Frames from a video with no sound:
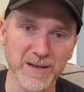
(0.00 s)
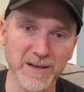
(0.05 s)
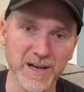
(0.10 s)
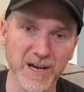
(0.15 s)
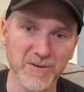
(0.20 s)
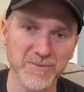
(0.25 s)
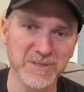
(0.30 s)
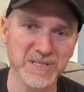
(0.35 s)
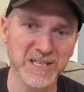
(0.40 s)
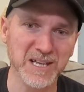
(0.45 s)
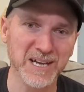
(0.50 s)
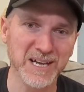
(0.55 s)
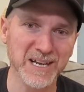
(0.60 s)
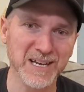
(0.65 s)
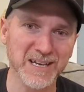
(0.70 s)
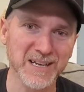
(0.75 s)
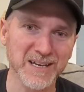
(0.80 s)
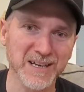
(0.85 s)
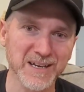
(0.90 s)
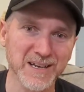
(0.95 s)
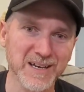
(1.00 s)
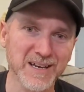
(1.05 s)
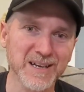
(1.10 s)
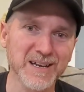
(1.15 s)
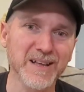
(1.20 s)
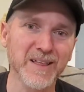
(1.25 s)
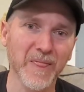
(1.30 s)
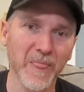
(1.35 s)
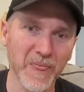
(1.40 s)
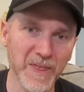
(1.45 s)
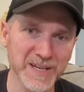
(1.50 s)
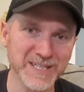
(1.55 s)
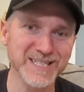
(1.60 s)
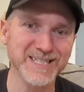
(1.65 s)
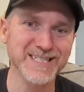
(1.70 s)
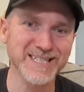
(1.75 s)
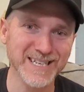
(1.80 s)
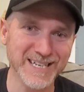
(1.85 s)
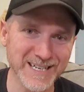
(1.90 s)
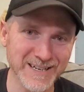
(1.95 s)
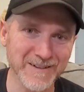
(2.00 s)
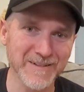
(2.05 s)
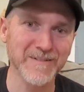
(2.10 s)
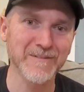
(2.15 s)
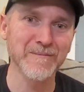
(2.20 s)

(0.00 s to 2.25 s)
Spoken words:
I was like, this is it.